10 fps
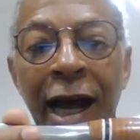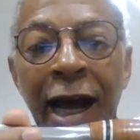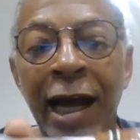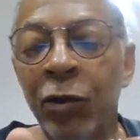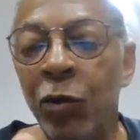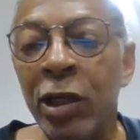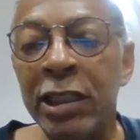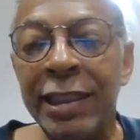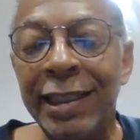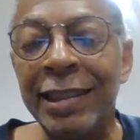I wanted
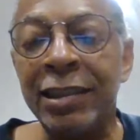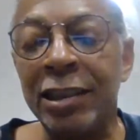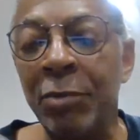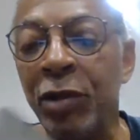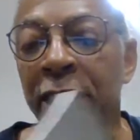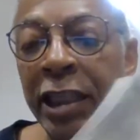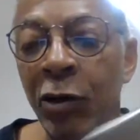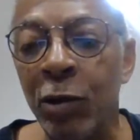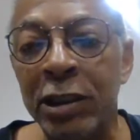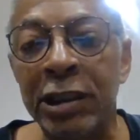to get something that
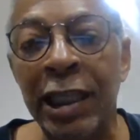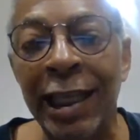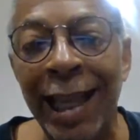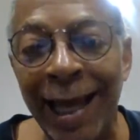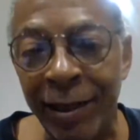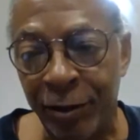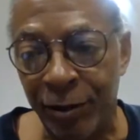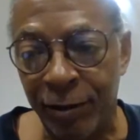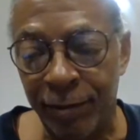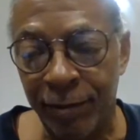was
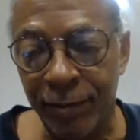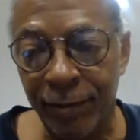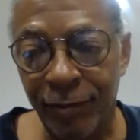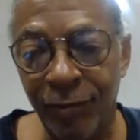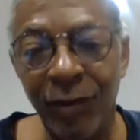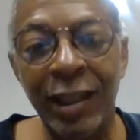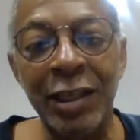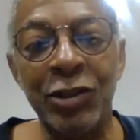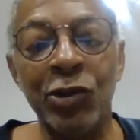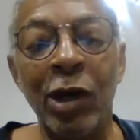lighter.
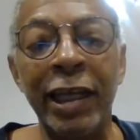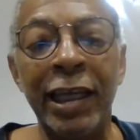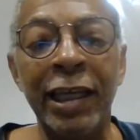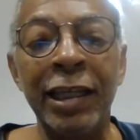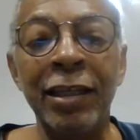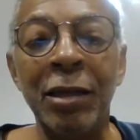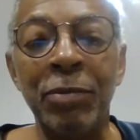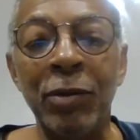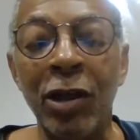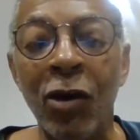So I ended
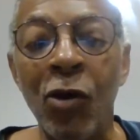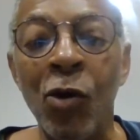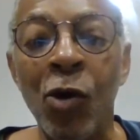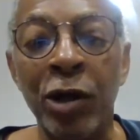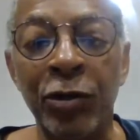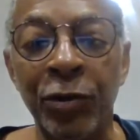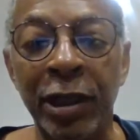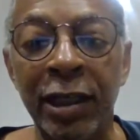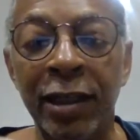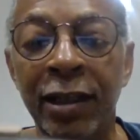up
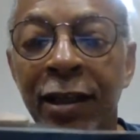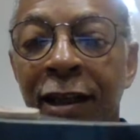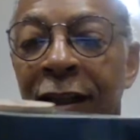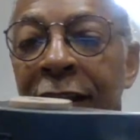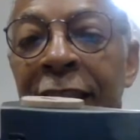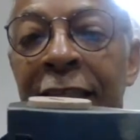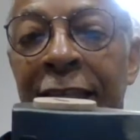ordering the